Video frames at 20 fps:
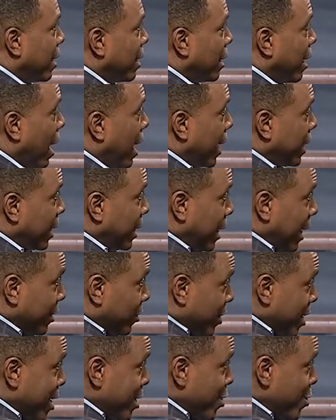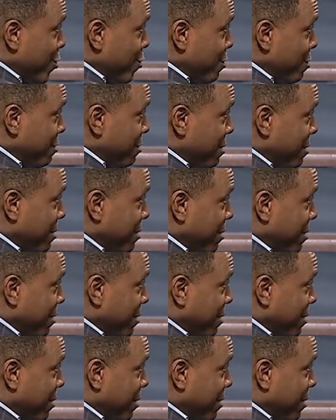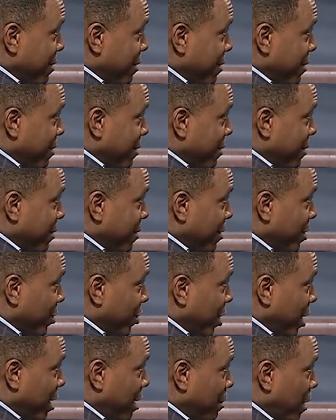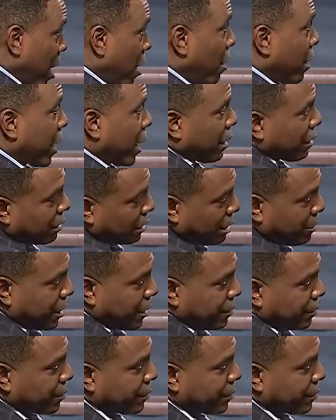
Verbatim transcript: All right, did they send you? You sent them? Oh, okay, come on.